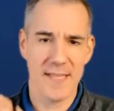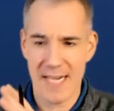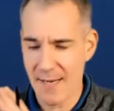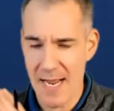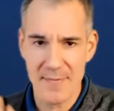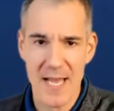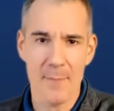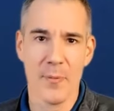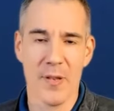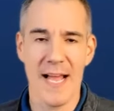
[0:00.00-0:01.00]
that I, I'm
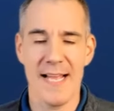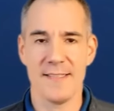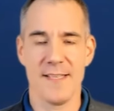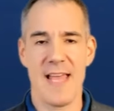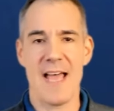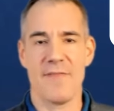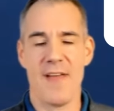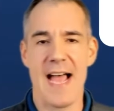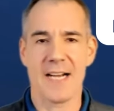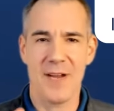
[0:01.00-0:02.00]
not blind to that
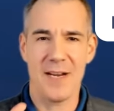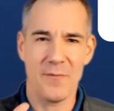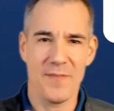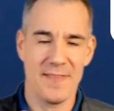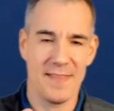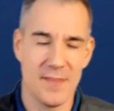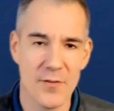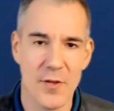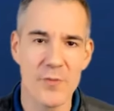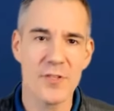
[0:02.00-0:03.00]
fact, right?
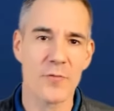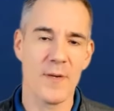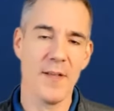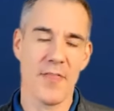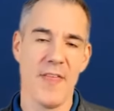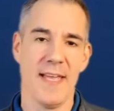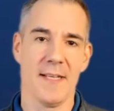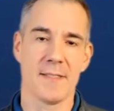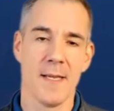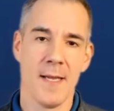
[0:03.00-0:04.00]
Th- those are real
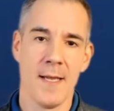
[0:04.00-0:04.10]
things.